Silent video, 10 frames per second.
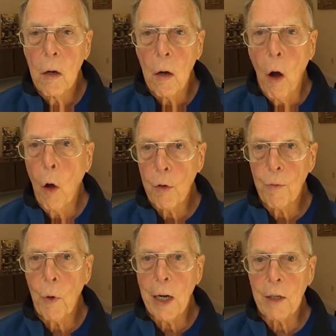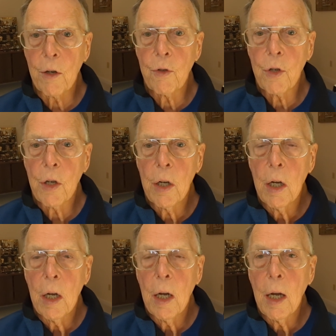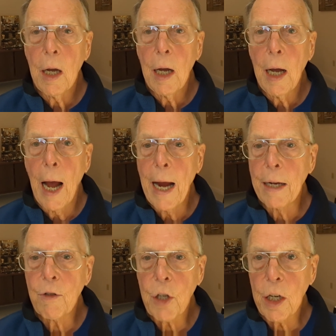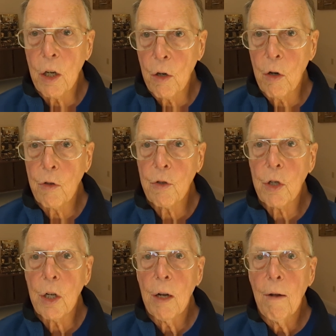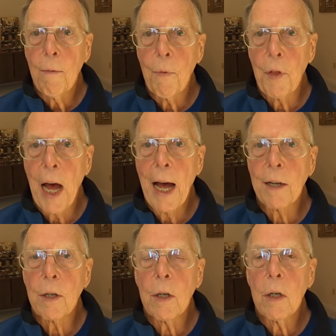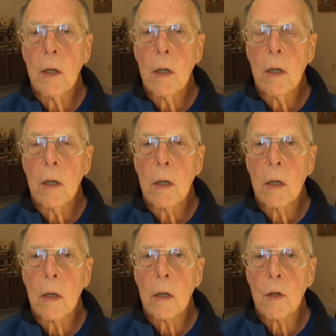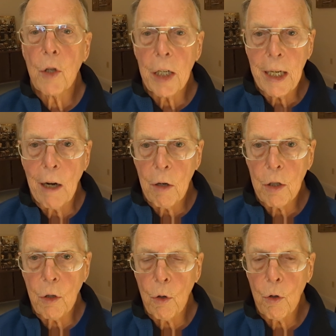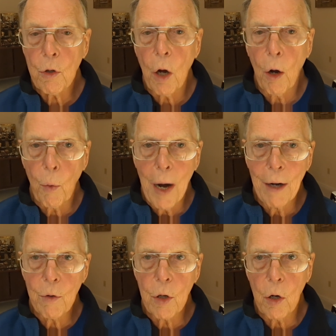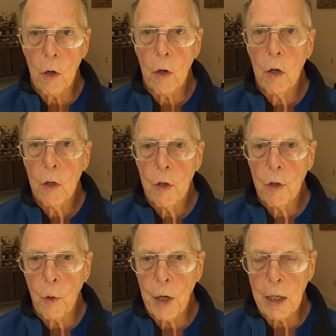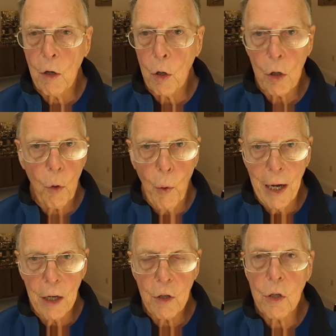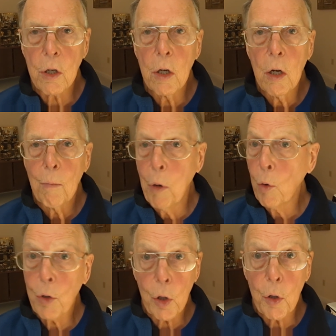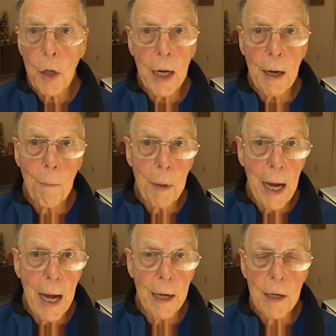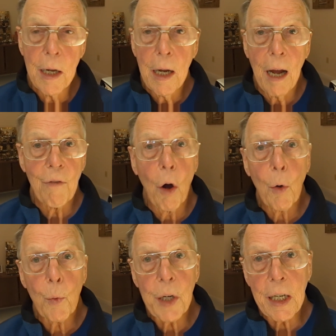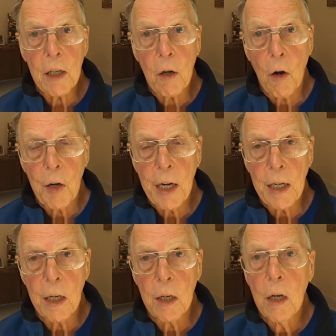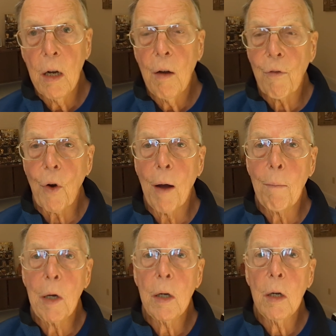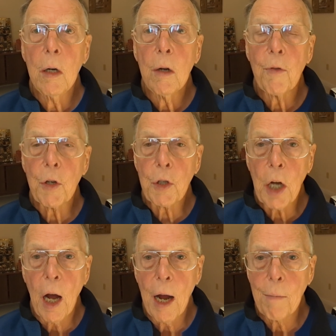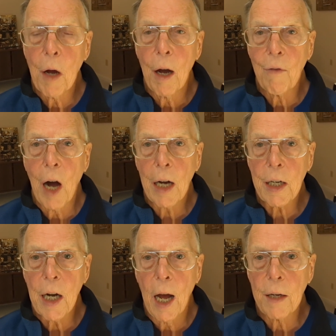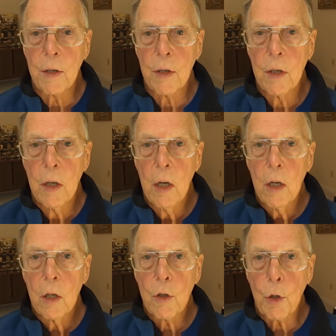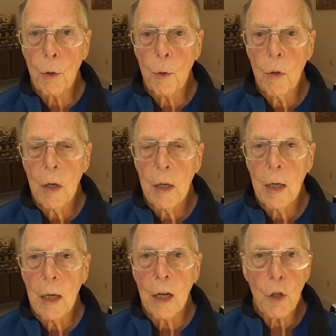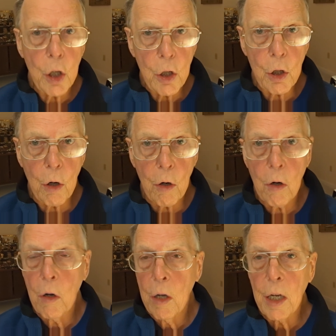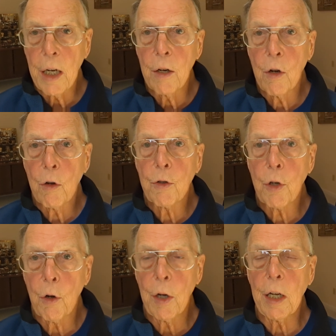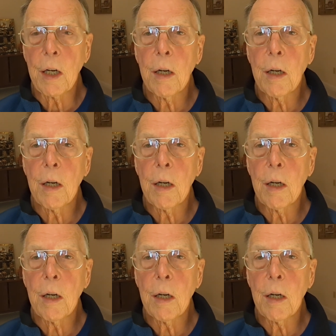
Hall of Records, and she learns that the characters around her during her quest, both good and bad, have all reincarnated from the time of Akhenaten to assist her in her journey.